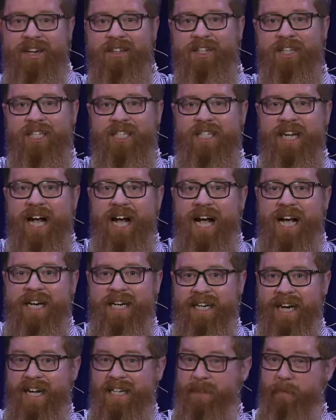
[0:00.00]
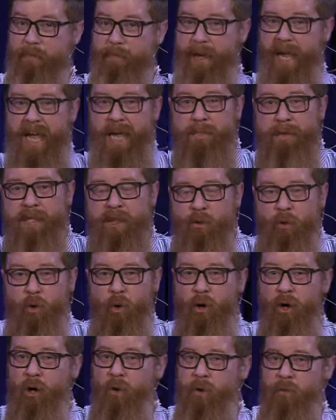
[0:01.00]
on the side and he has a baby through
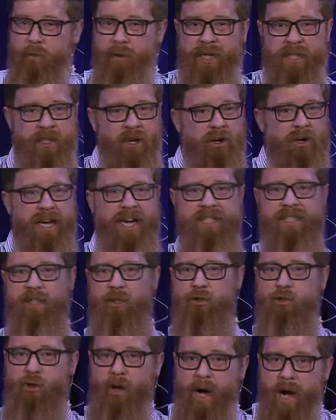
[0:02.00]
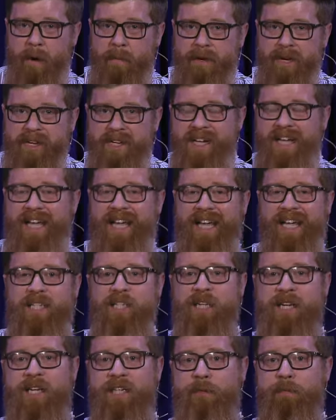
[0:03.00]
her, which brings all kinds of drama
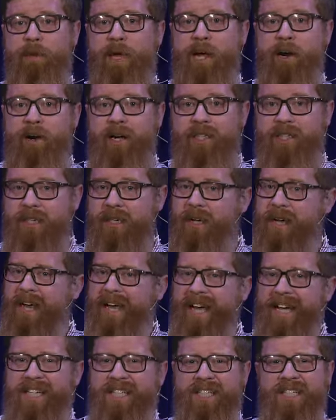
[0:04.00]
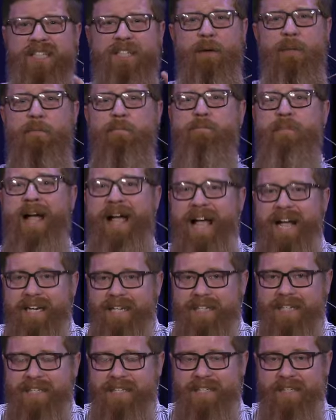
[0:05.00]
into his marriage, and it's just a
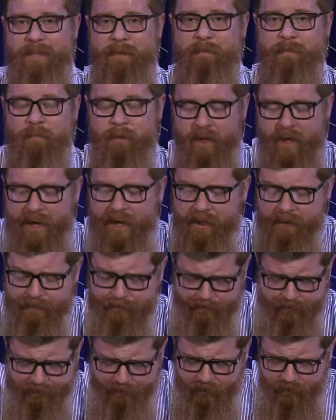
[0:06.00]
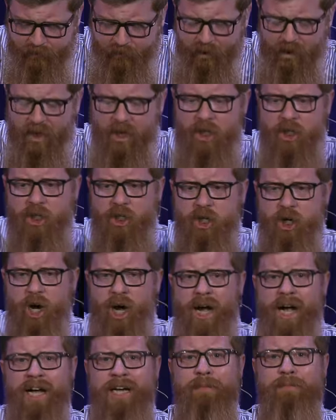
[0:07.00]
mess. And
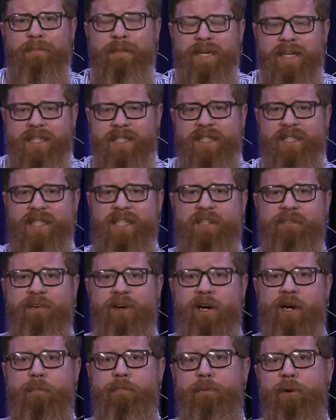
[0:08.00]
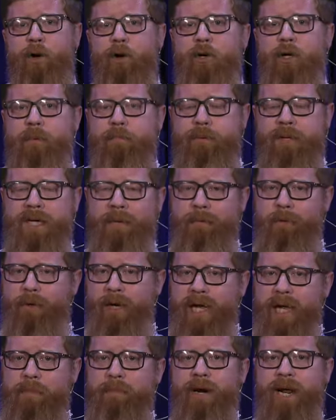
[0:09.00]
God meets these very broken people,
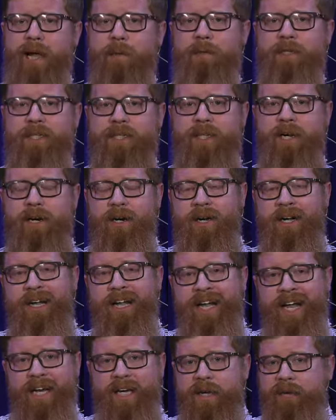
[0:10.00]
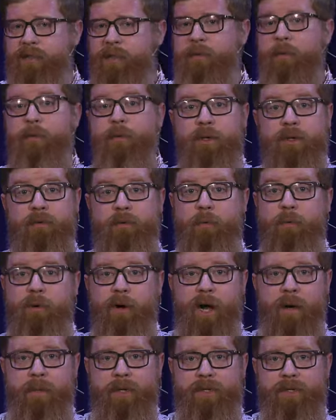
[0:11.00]
Abraham and Sarah, and gives them a beautiful
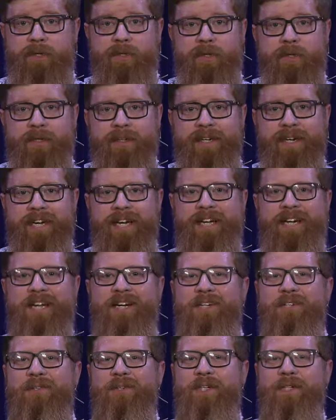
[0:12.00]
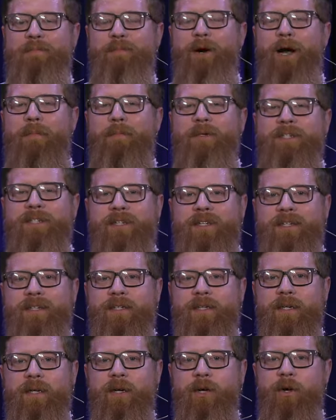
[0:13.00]
promise. And here's what his promise
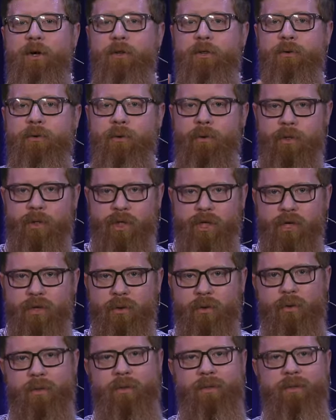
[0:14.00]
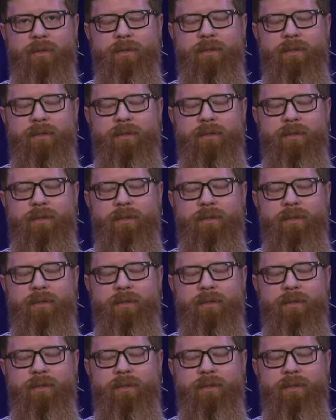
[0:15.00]
is through you,